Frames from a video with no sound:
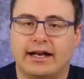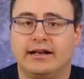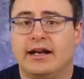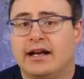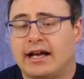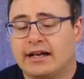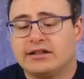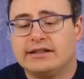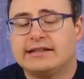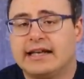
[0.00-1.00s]
And I
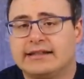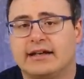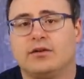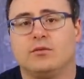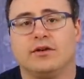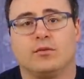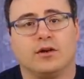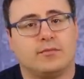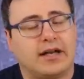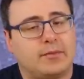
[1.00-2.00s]
actually sat down with
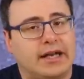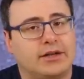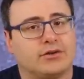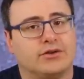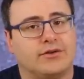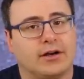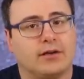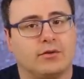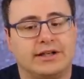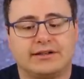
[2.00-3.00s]
one of my patrons
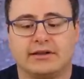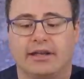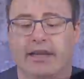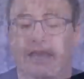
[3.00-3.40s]
very recently